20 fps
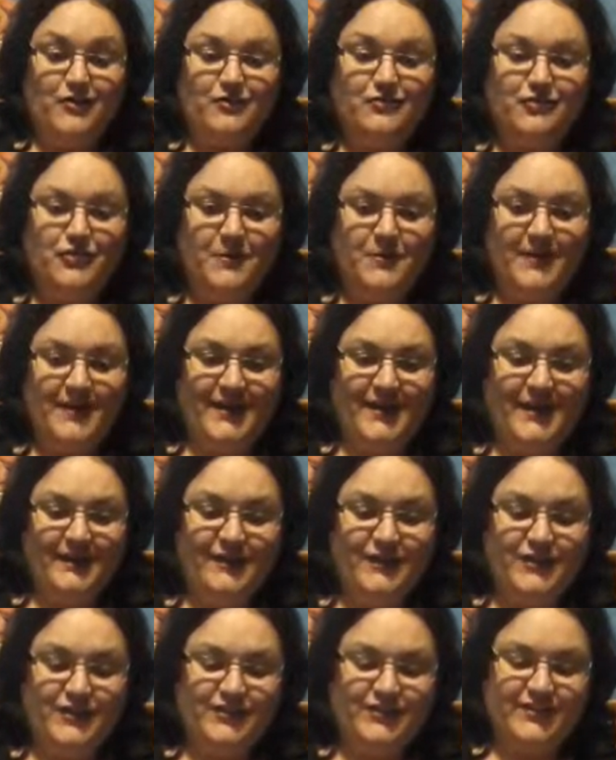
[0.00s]
True
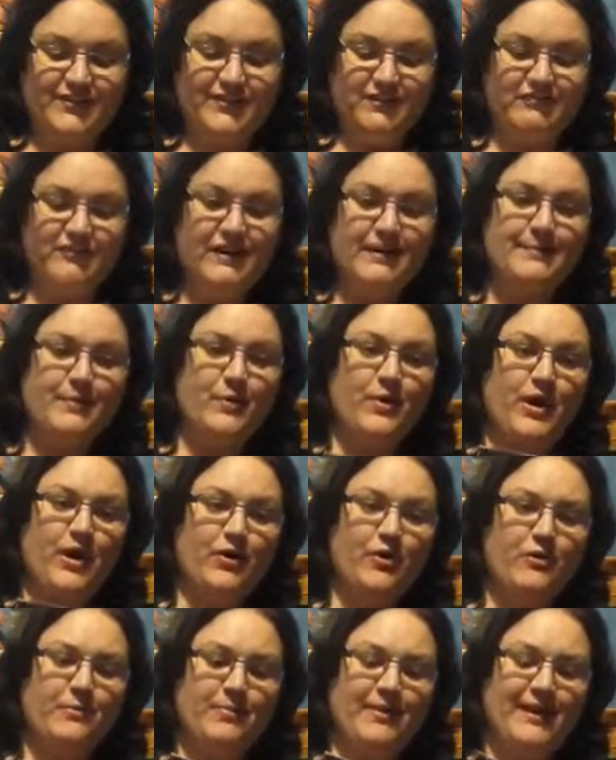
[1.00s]
Believers, The Incredible
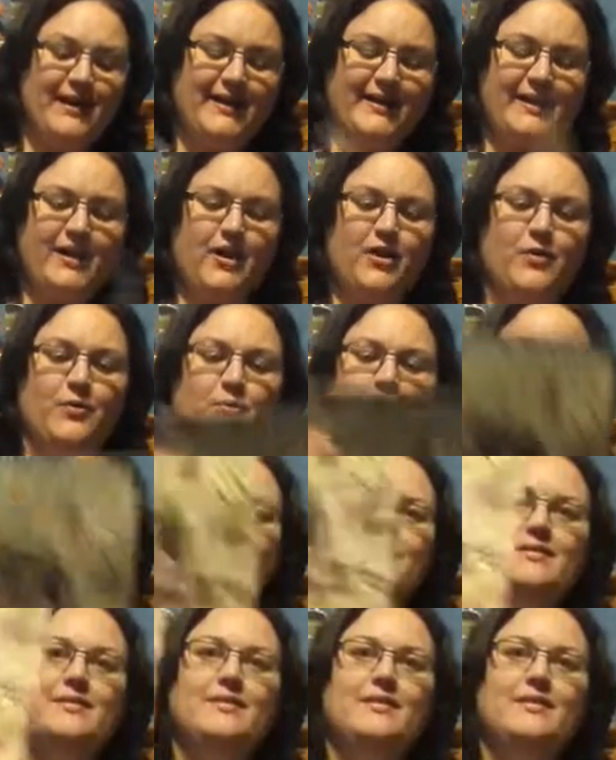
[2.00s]
Hulk, Planet Hulk.